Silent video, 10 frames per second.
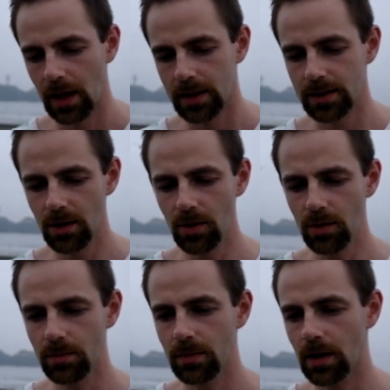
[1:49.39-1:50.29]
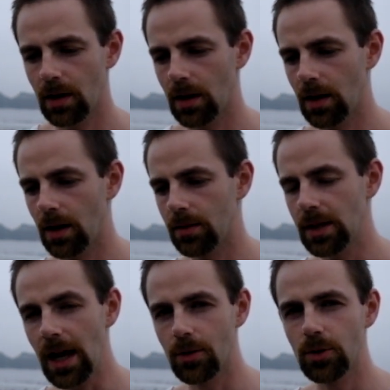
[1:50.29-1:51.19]
So
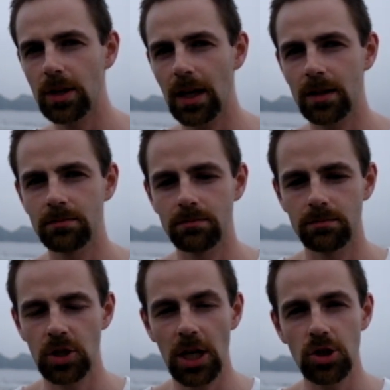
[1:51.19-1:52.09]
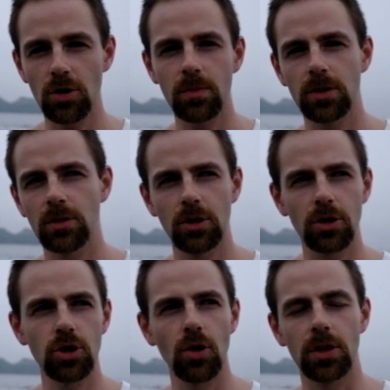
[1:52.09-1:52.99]
now you can change your
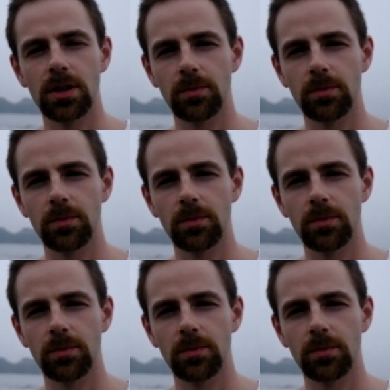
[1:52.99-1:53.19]
choice,